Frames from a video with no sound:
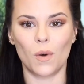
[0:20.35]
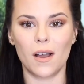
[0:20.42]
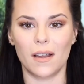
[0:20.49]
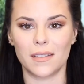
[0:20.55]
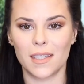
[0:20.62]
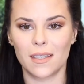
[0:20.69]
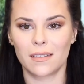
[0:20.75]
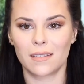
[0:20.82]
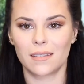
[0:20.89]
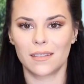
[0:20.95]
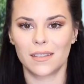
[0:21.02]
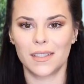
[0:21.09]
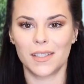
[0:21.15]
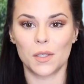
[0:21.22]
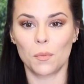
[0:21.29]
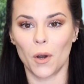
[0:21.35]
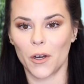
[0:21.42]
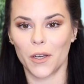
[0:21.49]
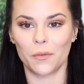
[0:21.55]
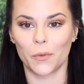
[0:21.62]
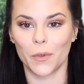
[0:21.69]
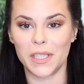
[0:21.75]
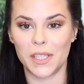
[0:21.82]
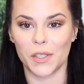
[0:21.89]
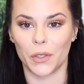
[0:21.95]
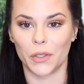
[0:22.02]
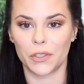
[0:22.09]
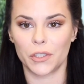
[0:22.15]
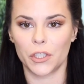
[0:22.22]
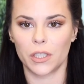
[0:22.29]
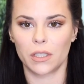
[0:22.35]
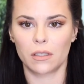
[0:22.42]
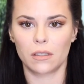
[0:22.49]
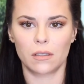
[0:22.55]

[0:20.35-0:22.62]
What? It's market research.